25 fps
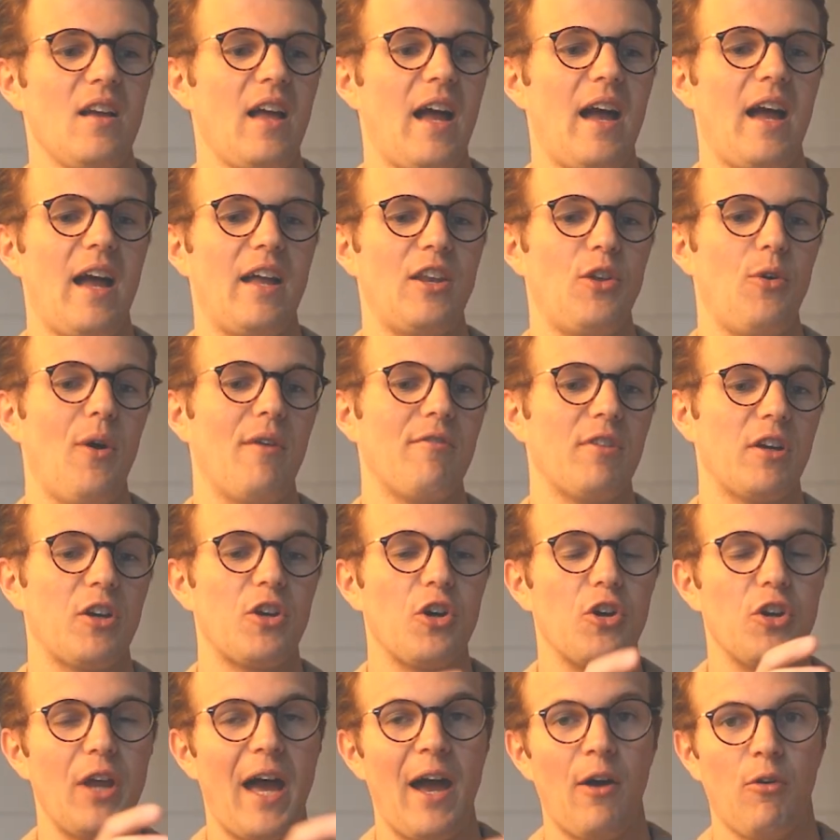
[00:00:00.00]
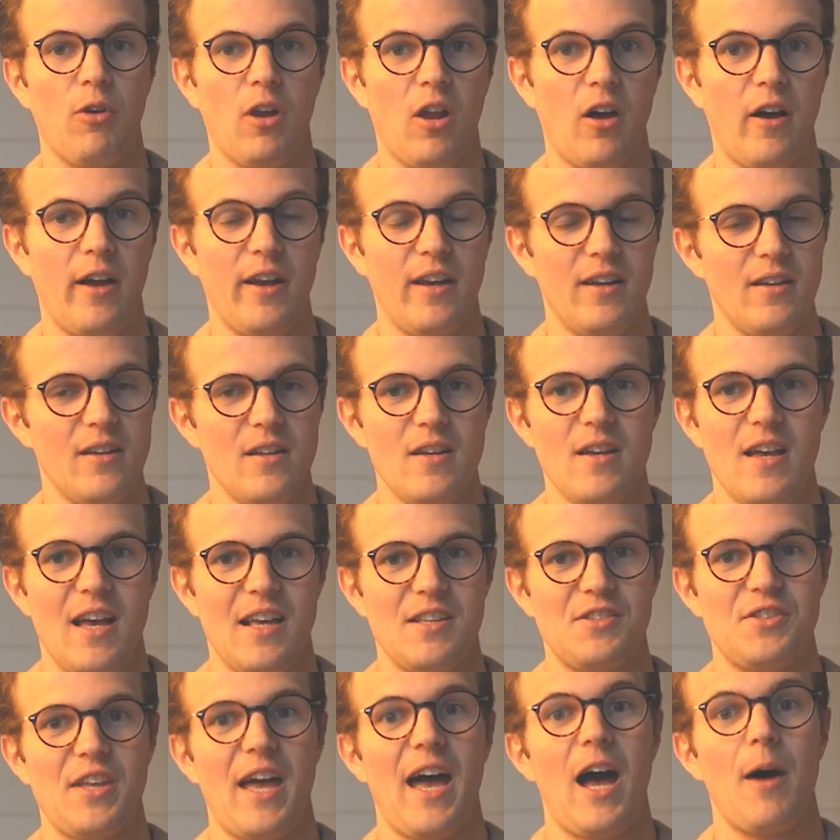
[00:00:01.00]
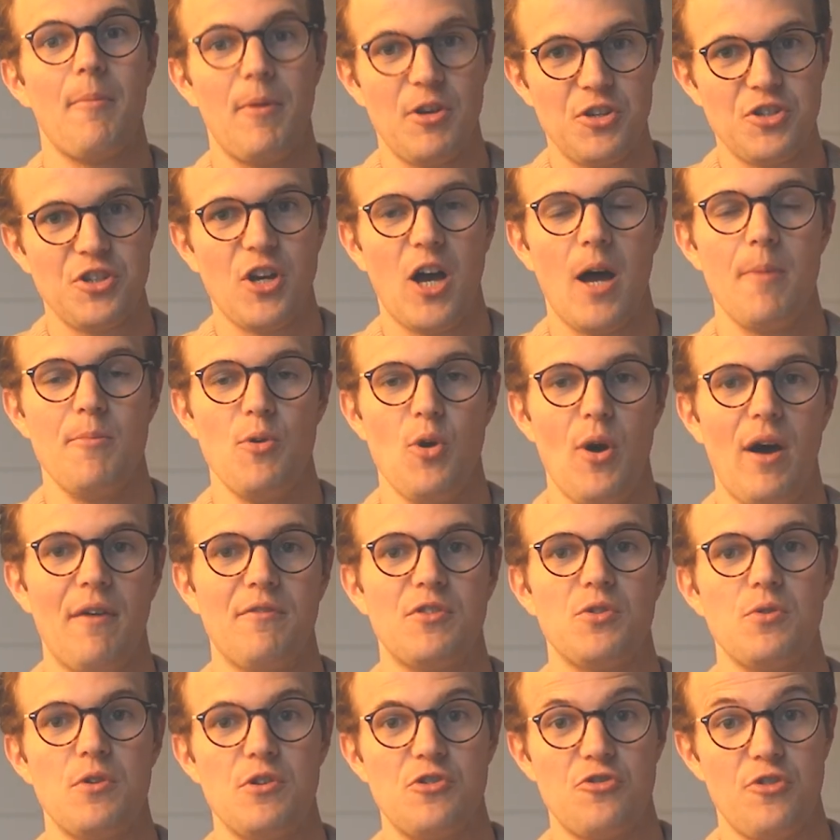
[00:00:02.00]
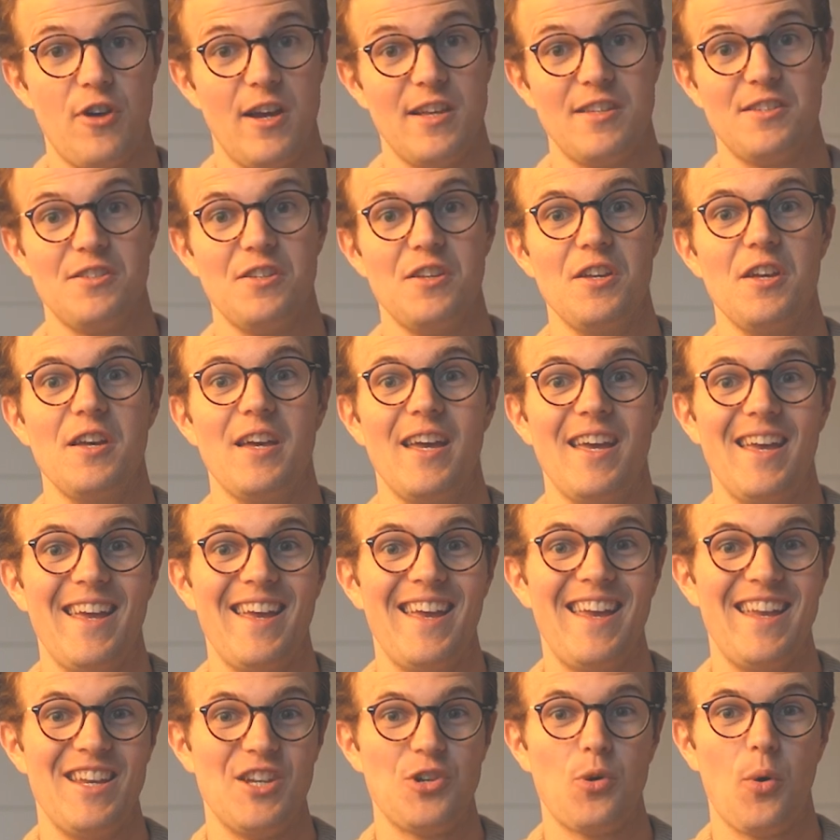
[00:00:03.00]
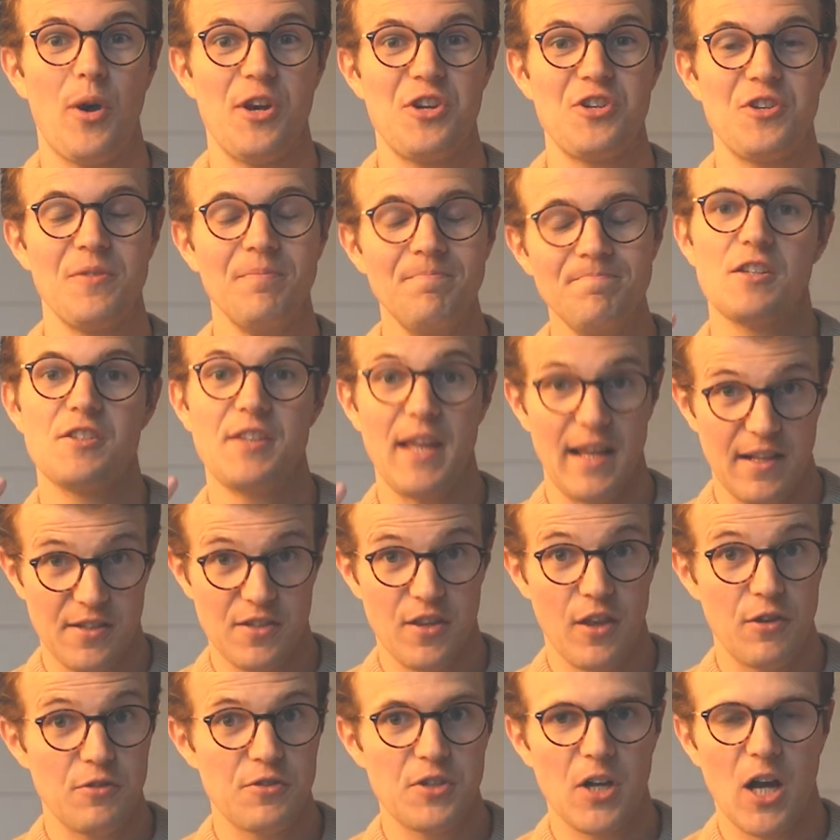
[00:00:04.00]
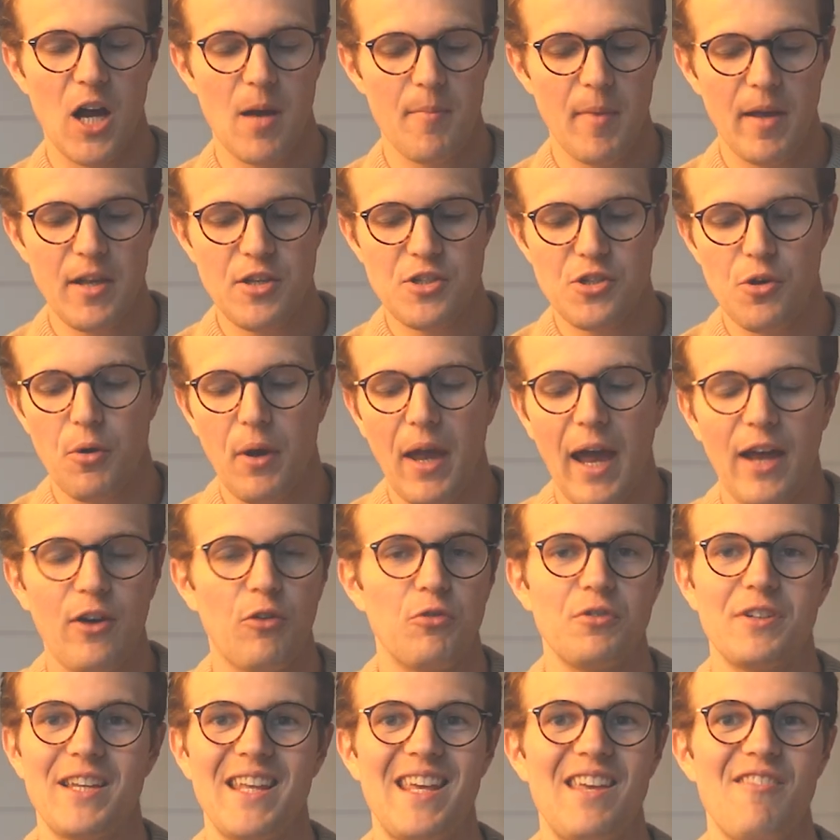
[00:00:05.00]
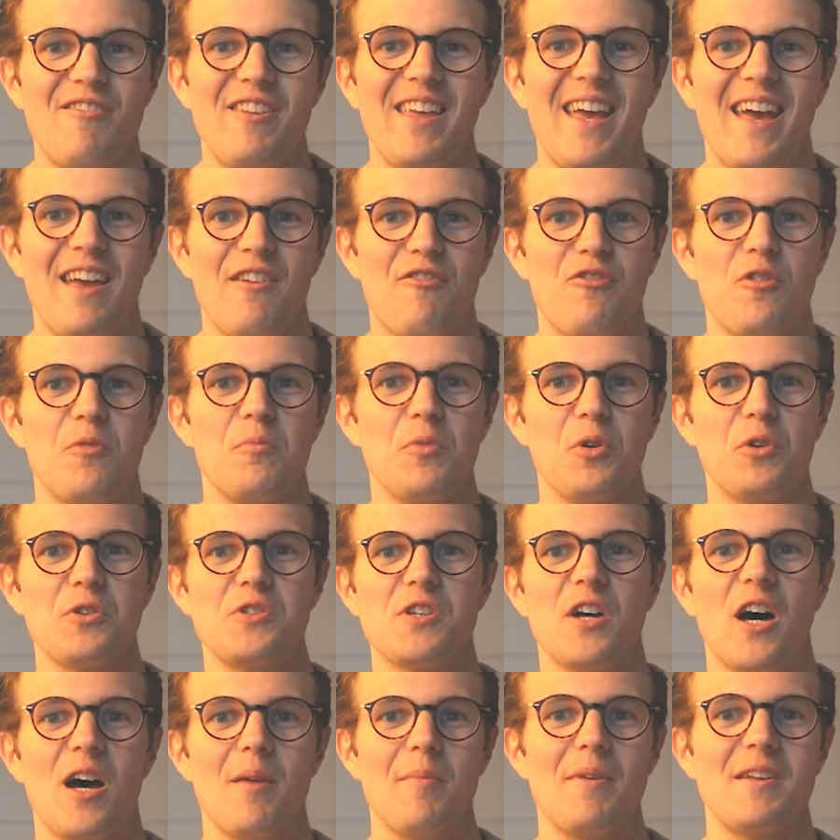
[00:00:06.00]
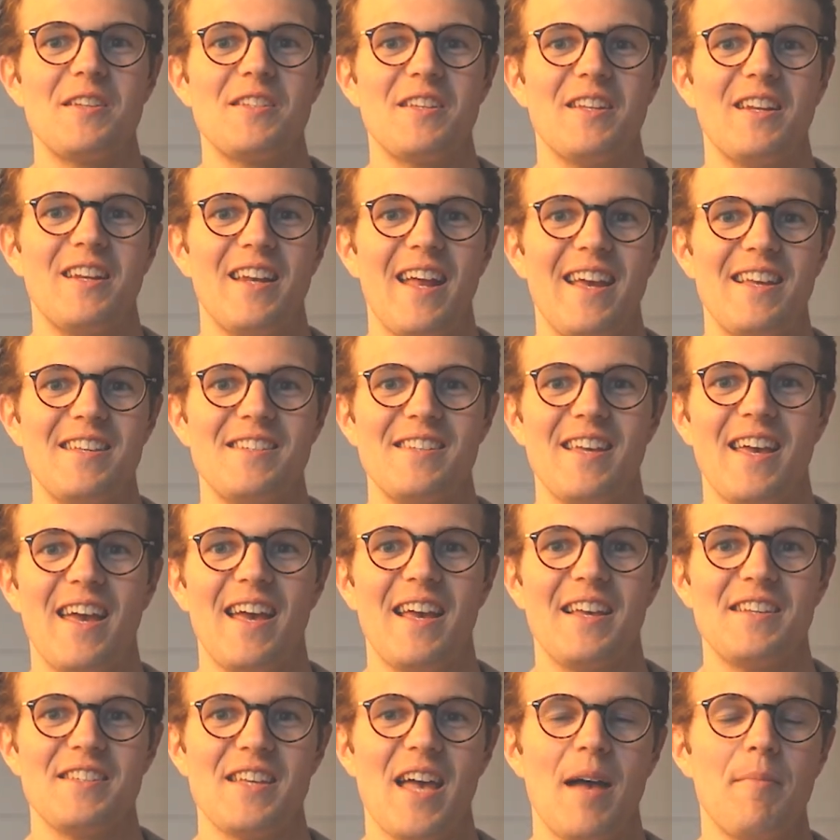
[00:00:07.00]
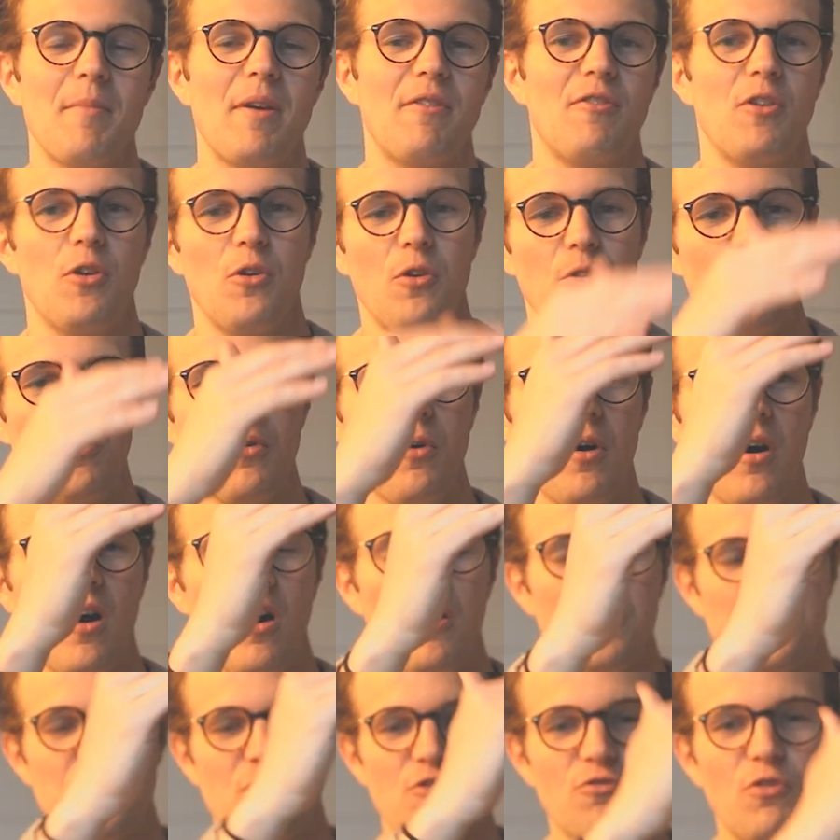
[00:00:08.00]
and you have a good outline as to how much time you have to address each question. Stick to those timings. You cannot deviate from your timings in an ACA exam. If you answer